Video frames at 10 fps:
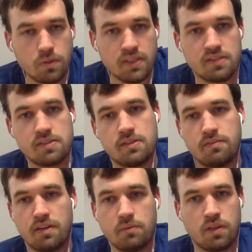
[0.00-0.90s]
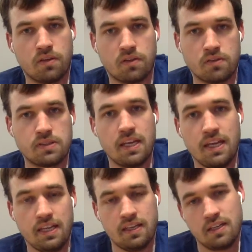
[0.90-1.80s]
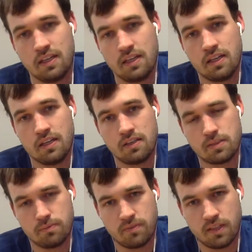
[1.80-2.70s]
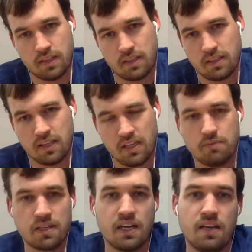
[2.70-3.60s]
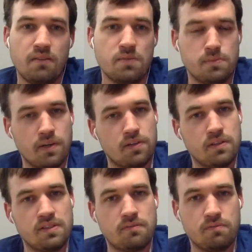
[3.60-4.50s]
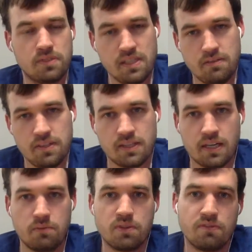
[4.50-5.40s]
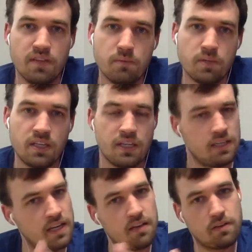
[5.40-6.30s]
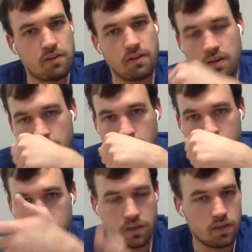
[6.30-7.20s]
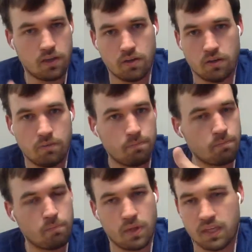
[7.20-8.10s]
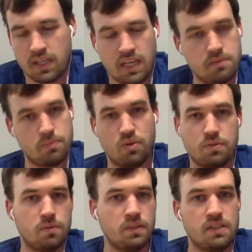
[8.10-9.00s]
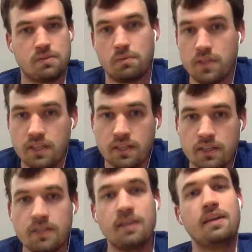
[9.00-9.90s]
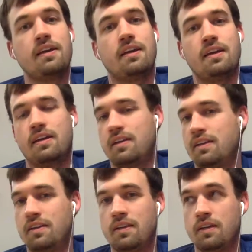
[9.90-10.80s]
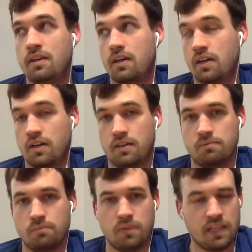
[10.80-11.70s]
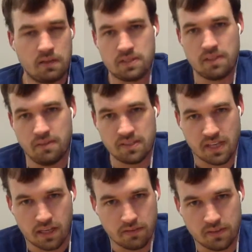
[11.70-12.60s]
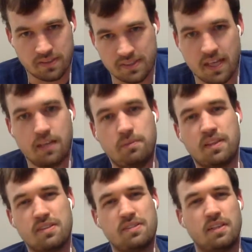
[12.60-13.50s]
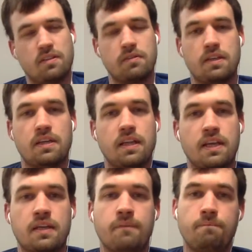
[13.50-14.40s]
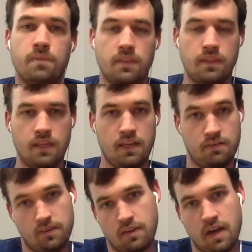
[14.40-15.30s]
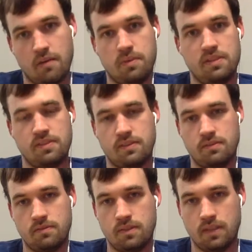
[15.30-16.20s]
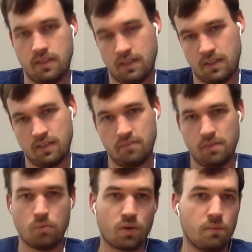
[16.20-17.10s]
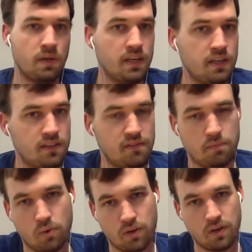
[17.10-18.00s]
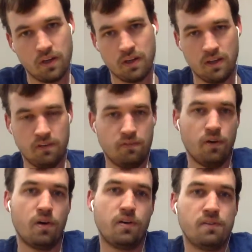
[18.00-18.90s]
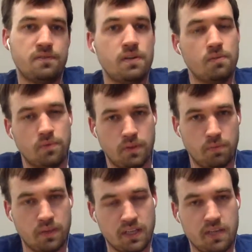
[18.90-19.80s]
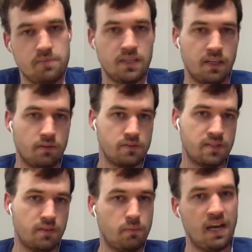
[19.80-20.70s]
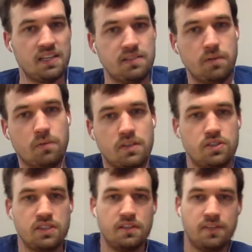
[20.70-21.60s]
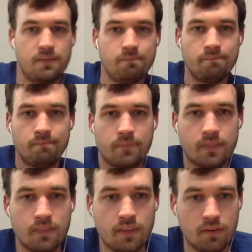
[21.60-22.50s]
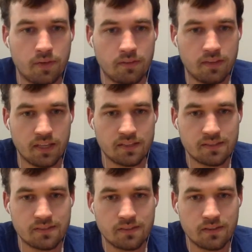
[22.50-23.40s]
weeks, the family learns, hey, like game time is better than TV time with the family, and now they're, playing games multiple days a week, and now TV is kind of on the side because they learn that like they have other hobbies and they like can be more competitive and more involved when they play games together instead of passively watching TV. Anyway, thanks.